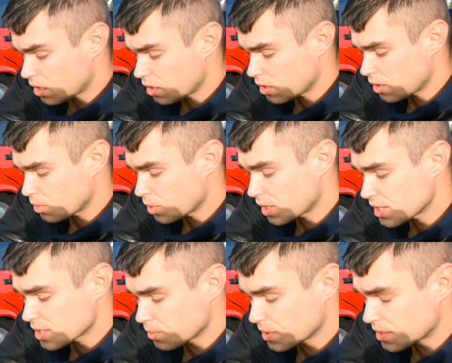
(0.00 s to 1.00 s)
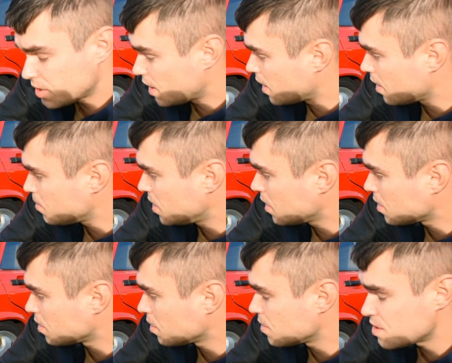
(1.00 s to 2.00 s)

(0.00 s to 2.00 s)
uh, what else I wanted to add? I mean, I don't know.